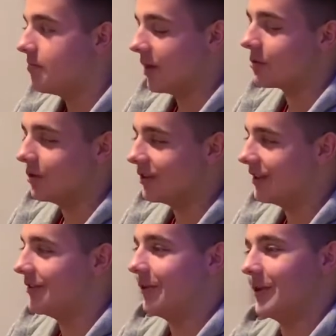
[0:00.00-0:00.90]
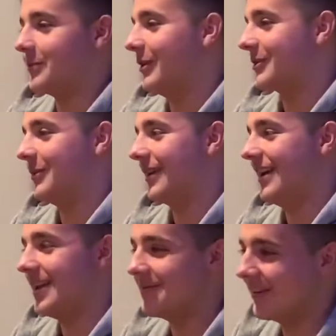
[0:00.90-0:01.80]
Best quality, but it's worst
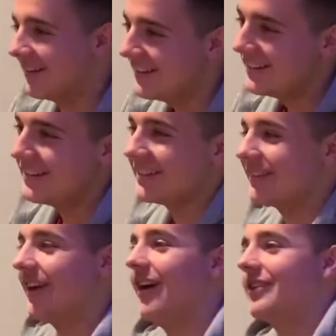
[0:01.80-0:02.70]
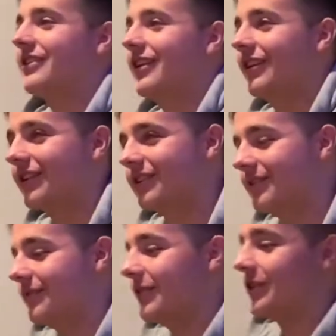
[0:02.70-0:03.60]
quality. You know,
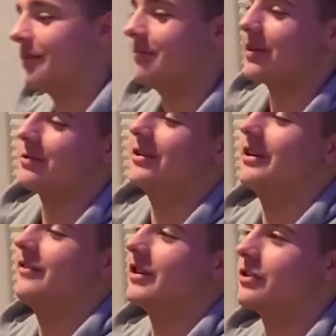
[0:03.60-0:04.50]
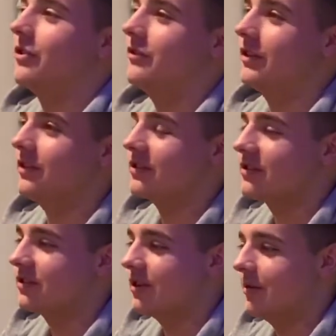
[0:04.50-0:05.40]
for good best quality, I think
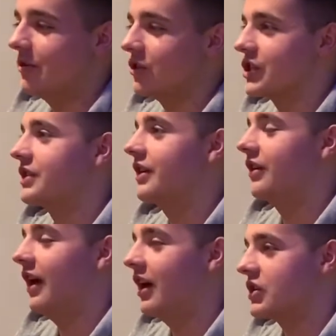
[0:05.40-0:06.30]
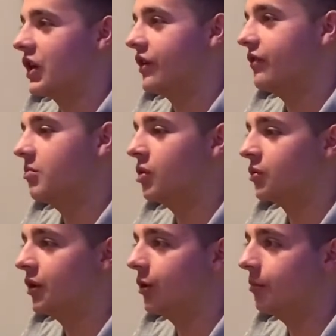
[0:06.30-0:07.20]
confidence. I mean, not just like outside of football
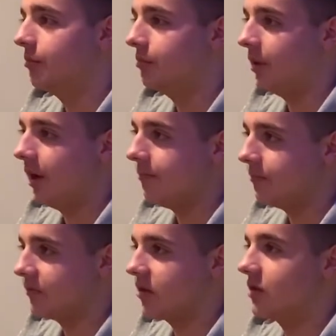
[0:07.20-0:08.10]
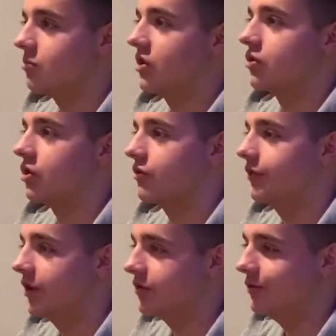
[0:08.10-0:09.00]
as well, but sometimes it does
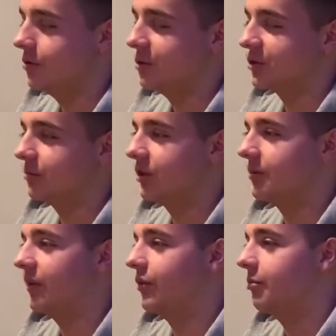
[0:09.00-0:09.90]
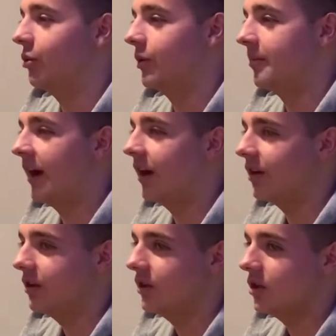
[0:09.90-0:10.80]
reflect in football. Sometimes having the ball at the back.
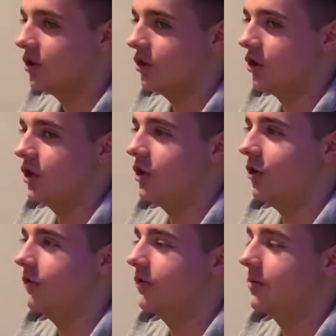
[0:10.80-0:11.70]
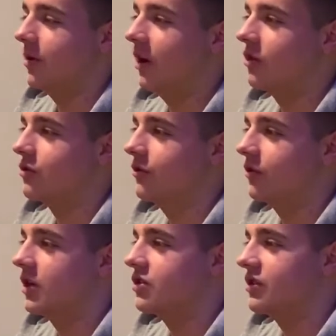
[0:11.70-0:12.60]
You know, you need a confident player who's not
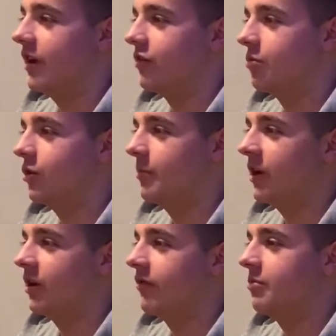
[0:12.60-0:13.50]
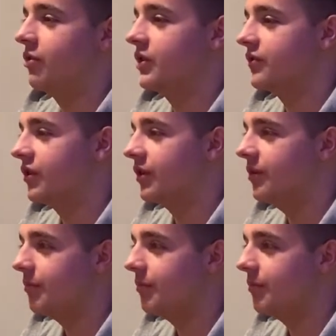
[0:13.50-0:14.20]
afraid to just have the ball at the back and have the ball at his feet.